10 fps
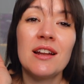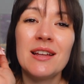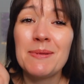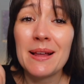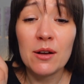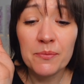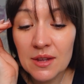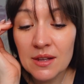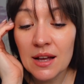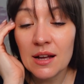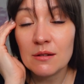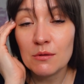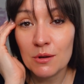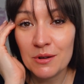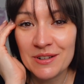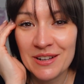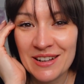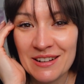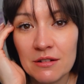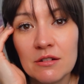And I'm like, how long?
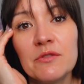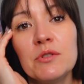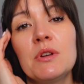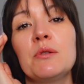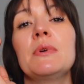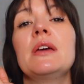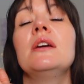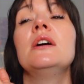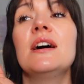How long have you known me?